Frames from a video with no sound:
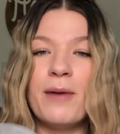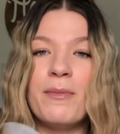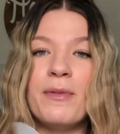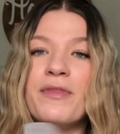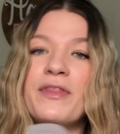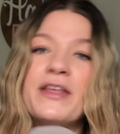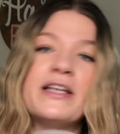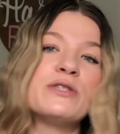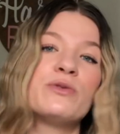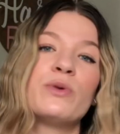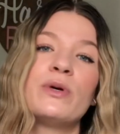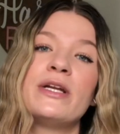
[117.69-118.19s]

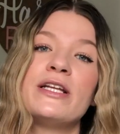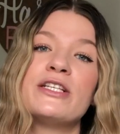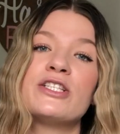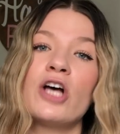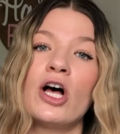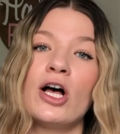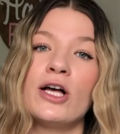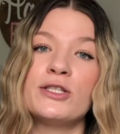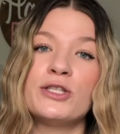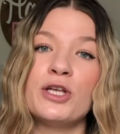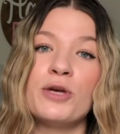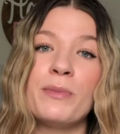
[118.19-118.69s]
This one is
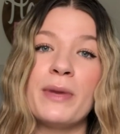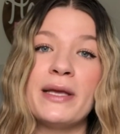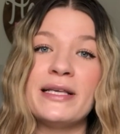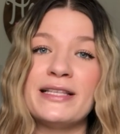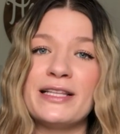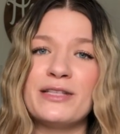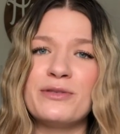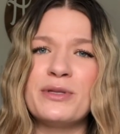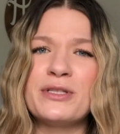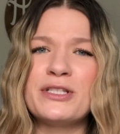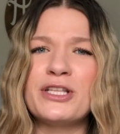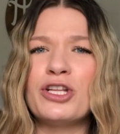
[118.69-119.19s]
also amazing.
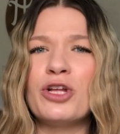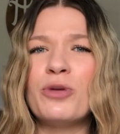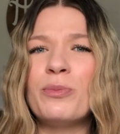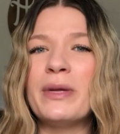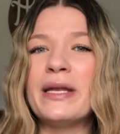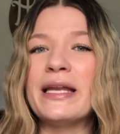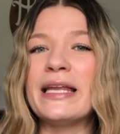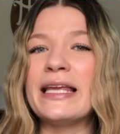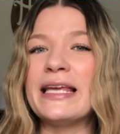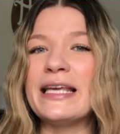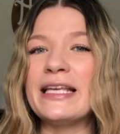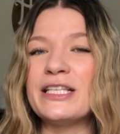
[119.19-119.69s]
This one's a little
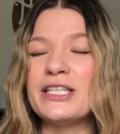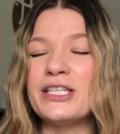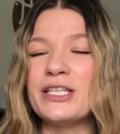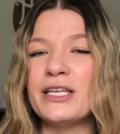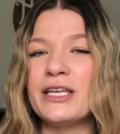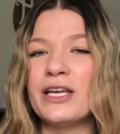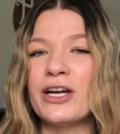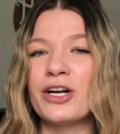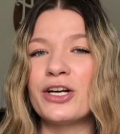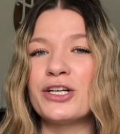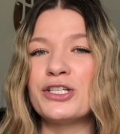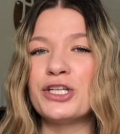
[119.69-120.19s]
bit
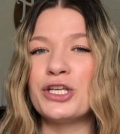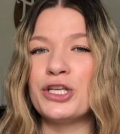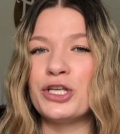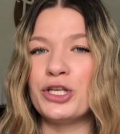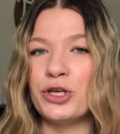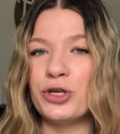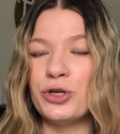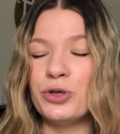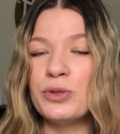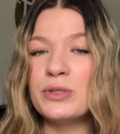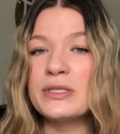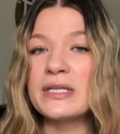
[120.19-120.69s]
easier to
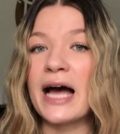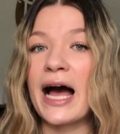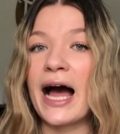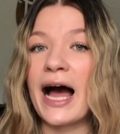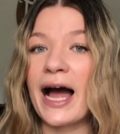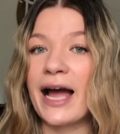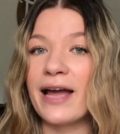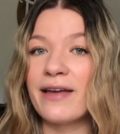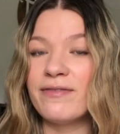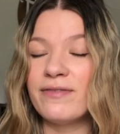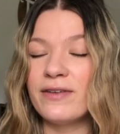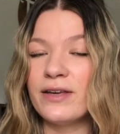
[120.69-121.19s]
use,
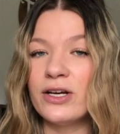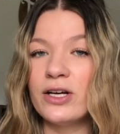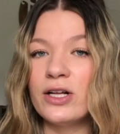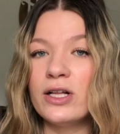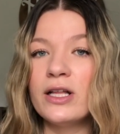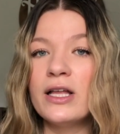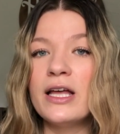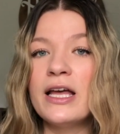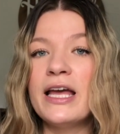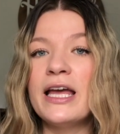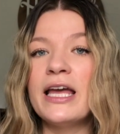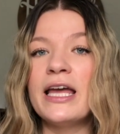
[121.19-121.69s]
I
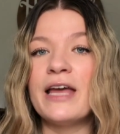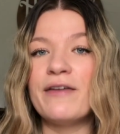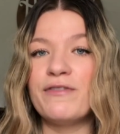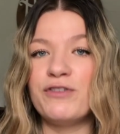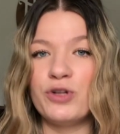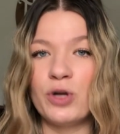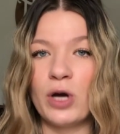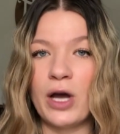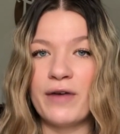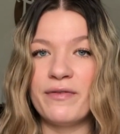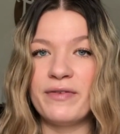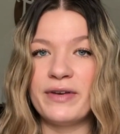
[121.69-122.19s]
feel, if you
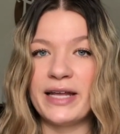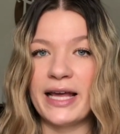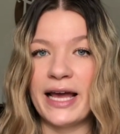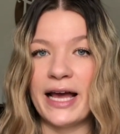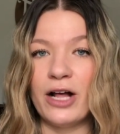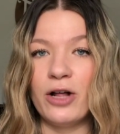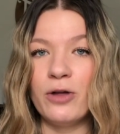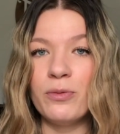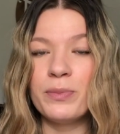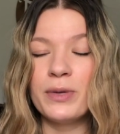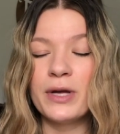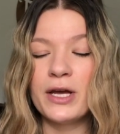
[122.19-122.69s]
don't have any
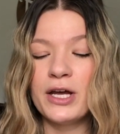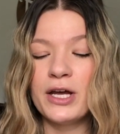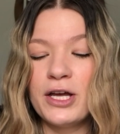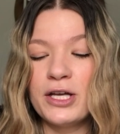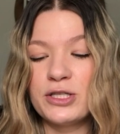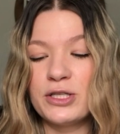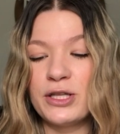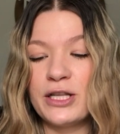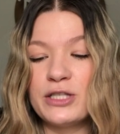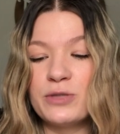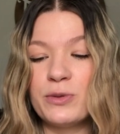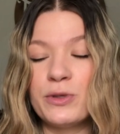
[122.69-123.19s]
help.
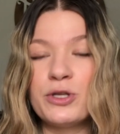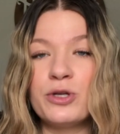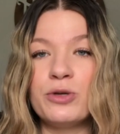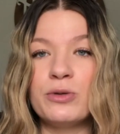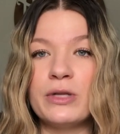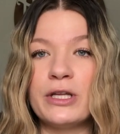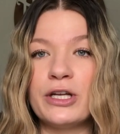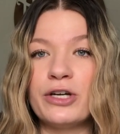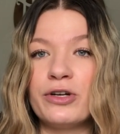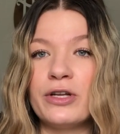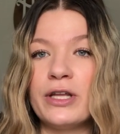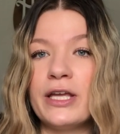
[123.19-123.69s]
So this one you
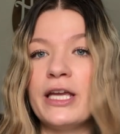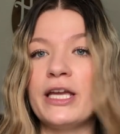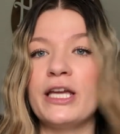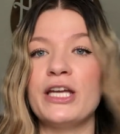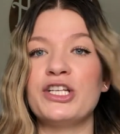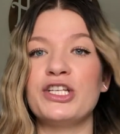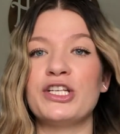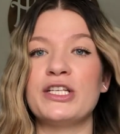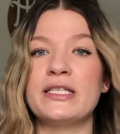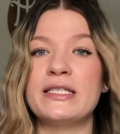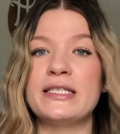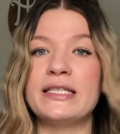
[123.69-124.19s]
literally can
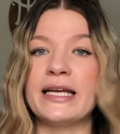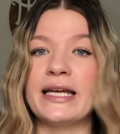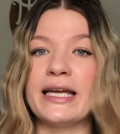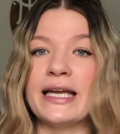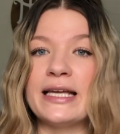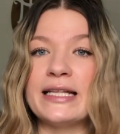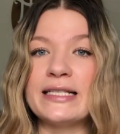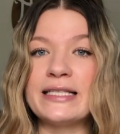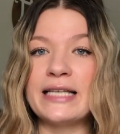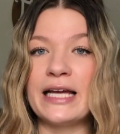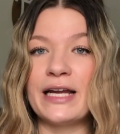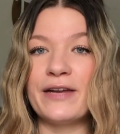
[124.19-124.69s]
just stick
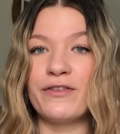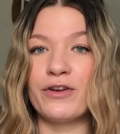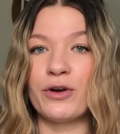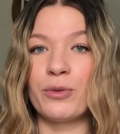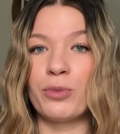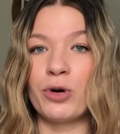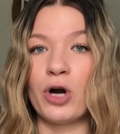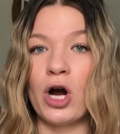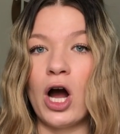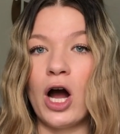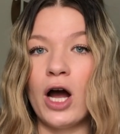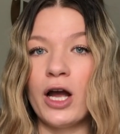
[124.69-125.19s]
inside of your
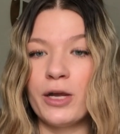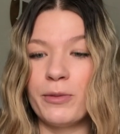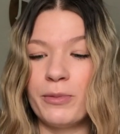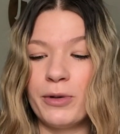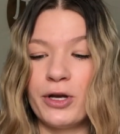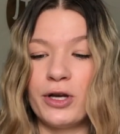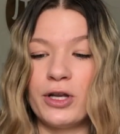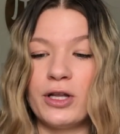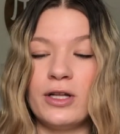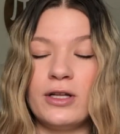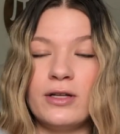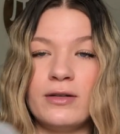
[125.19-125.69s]
bra. You put
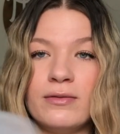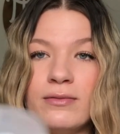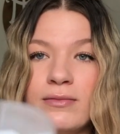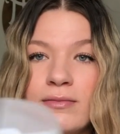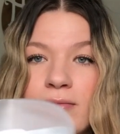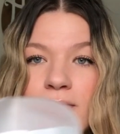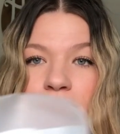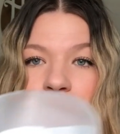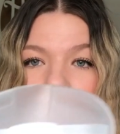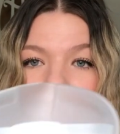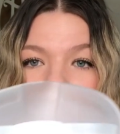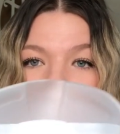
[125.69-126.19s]
your
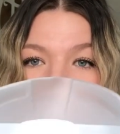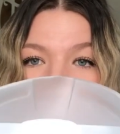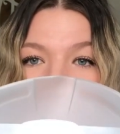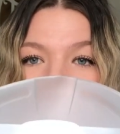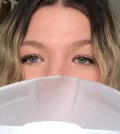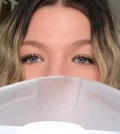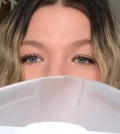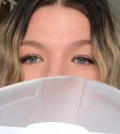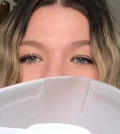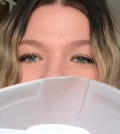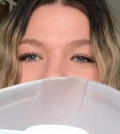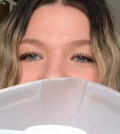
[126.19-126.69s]

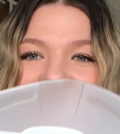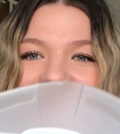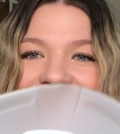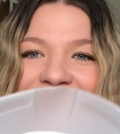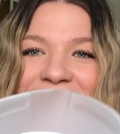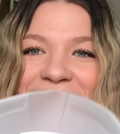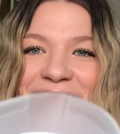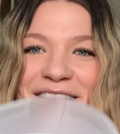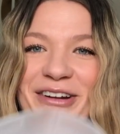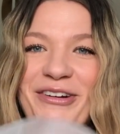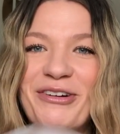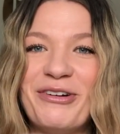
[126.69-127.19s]
nipple in
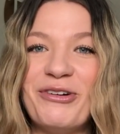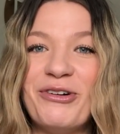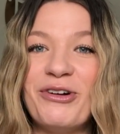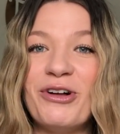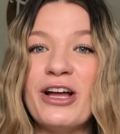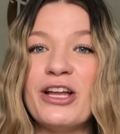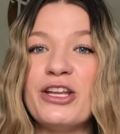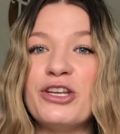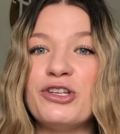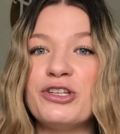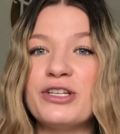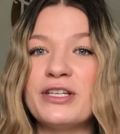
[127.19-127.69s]
that little hole
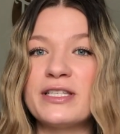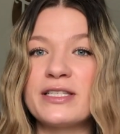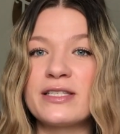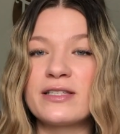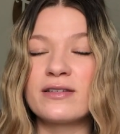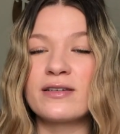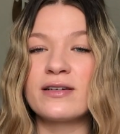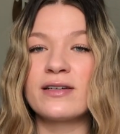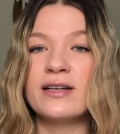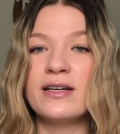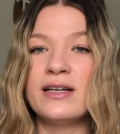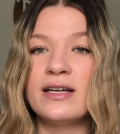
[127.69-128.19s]
and you just
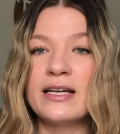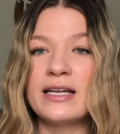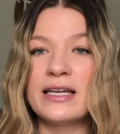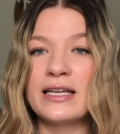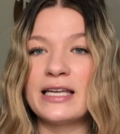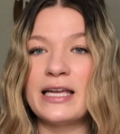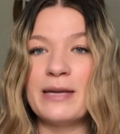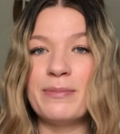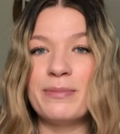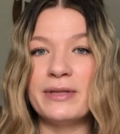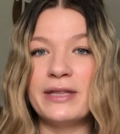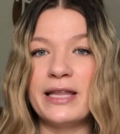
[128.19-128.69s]

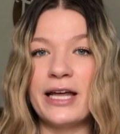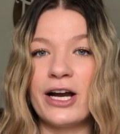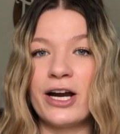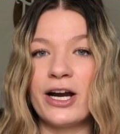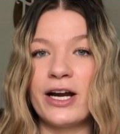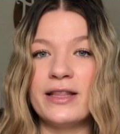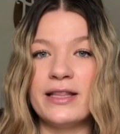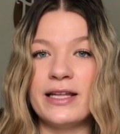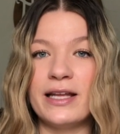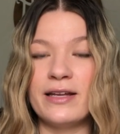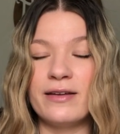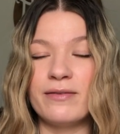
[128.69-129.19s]
keep it there,
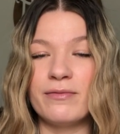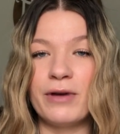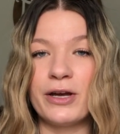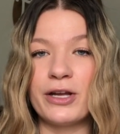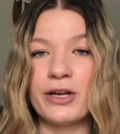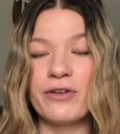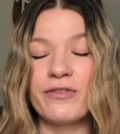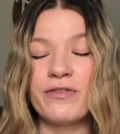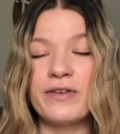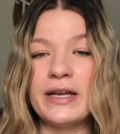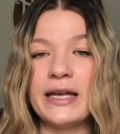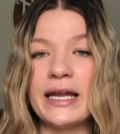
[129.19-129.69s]
and then while you're
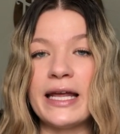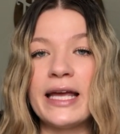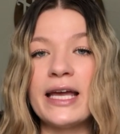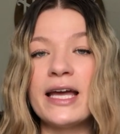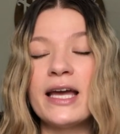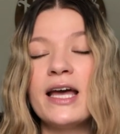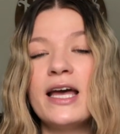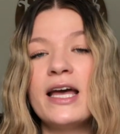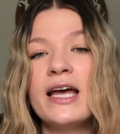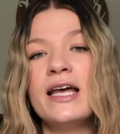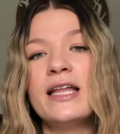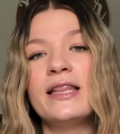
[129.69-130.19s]
feeding.
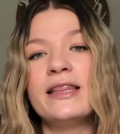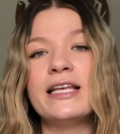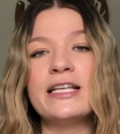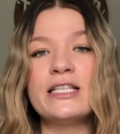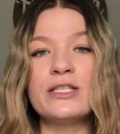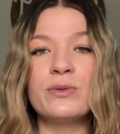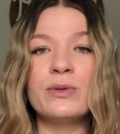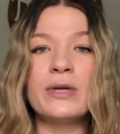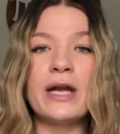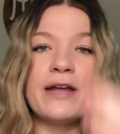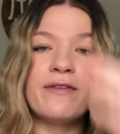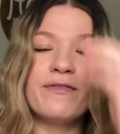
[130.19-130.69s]
This
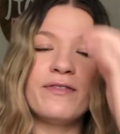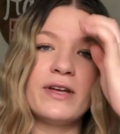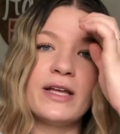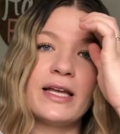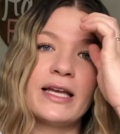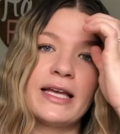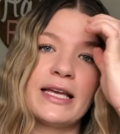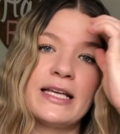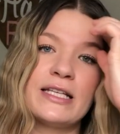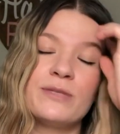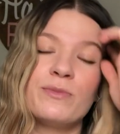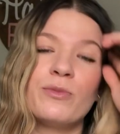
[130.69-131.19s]
one I feel like
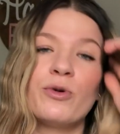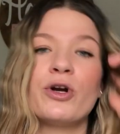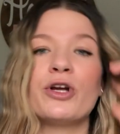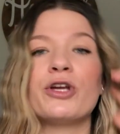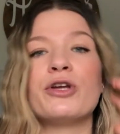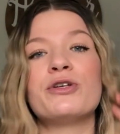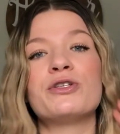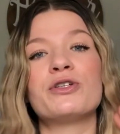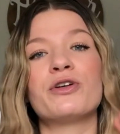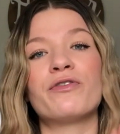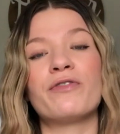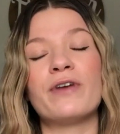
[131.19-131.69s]
is more
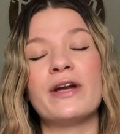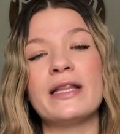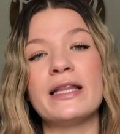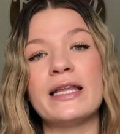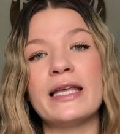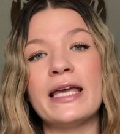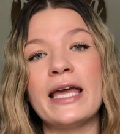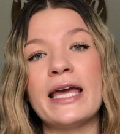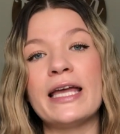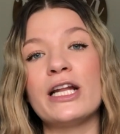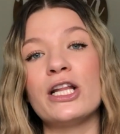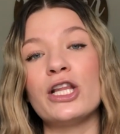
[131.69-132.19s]

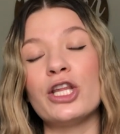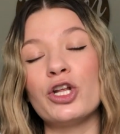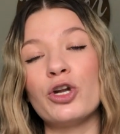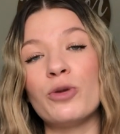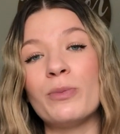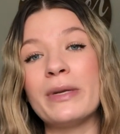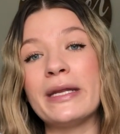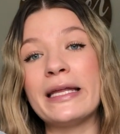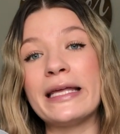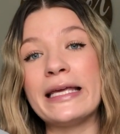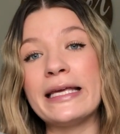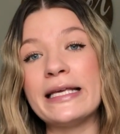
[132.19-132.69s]
user-friendly and a little
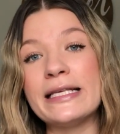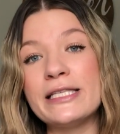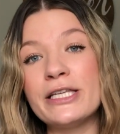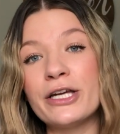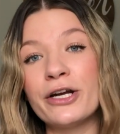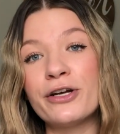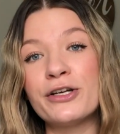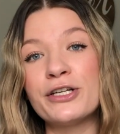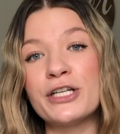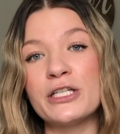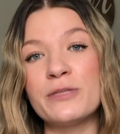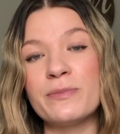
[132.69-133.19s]
bit
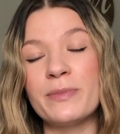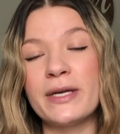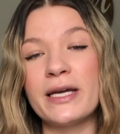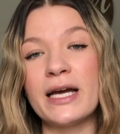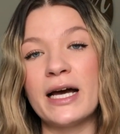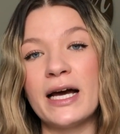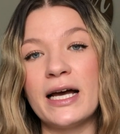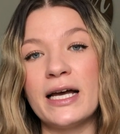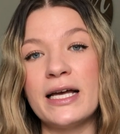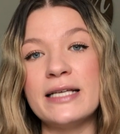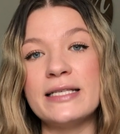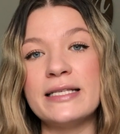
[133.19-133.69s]
easier just
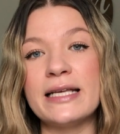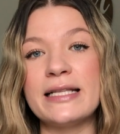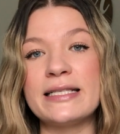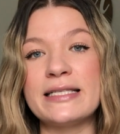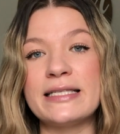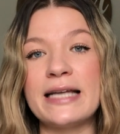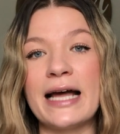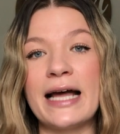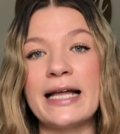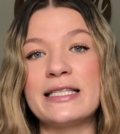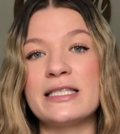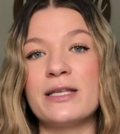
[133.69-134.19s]
because it's
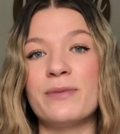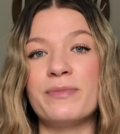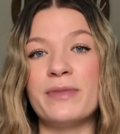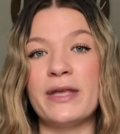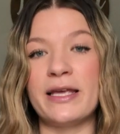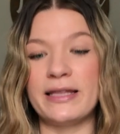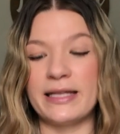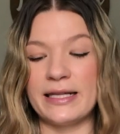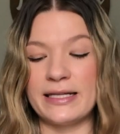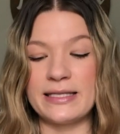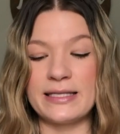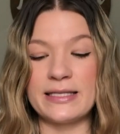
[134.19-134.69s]
not something
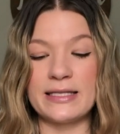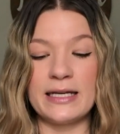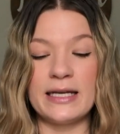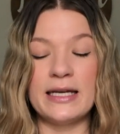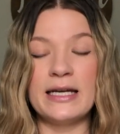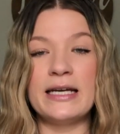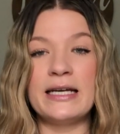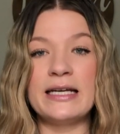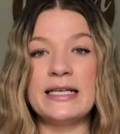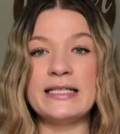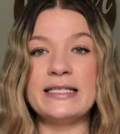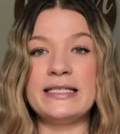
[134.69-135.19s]
that's
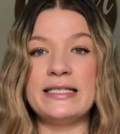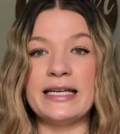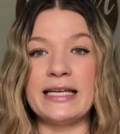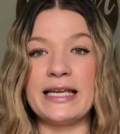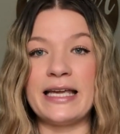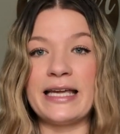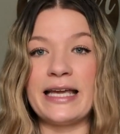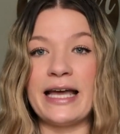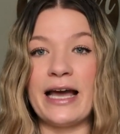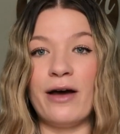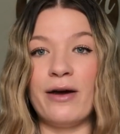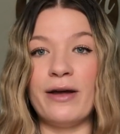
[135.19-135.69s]

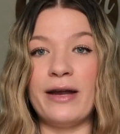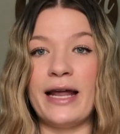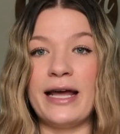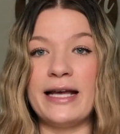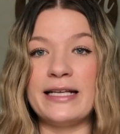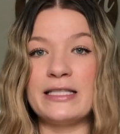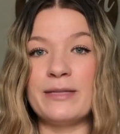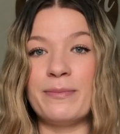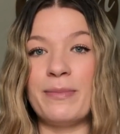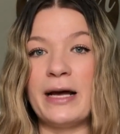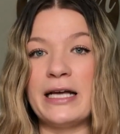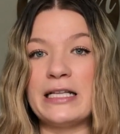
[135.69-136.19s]
sticking out and has
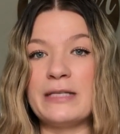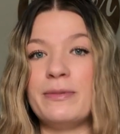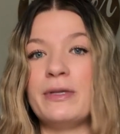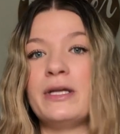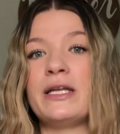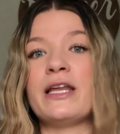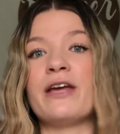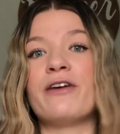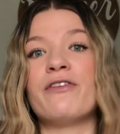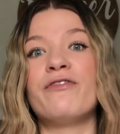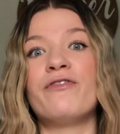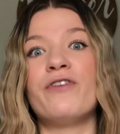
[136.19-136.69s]
the
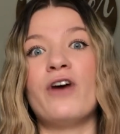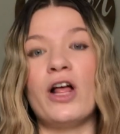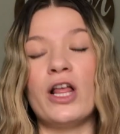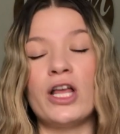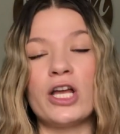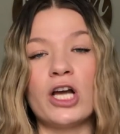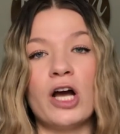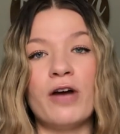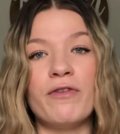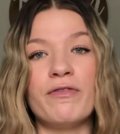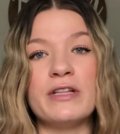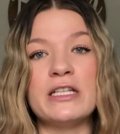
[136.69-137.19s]
possibility of falling
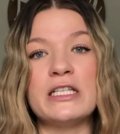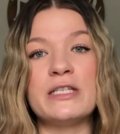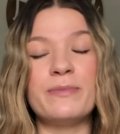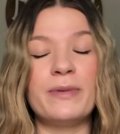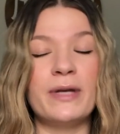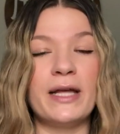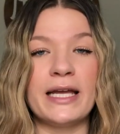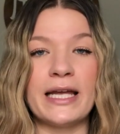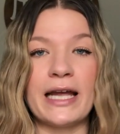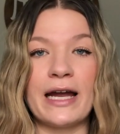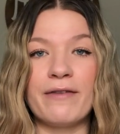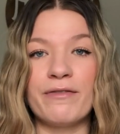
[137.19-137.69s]
off and
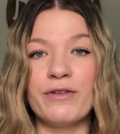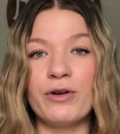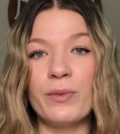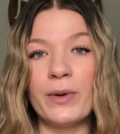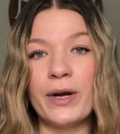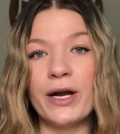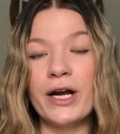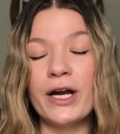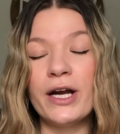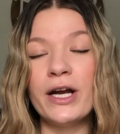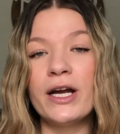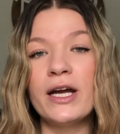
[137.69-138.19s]
spilling
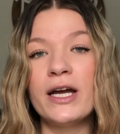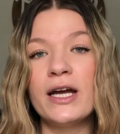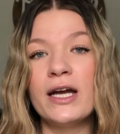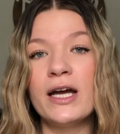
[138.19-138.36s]
everywhere.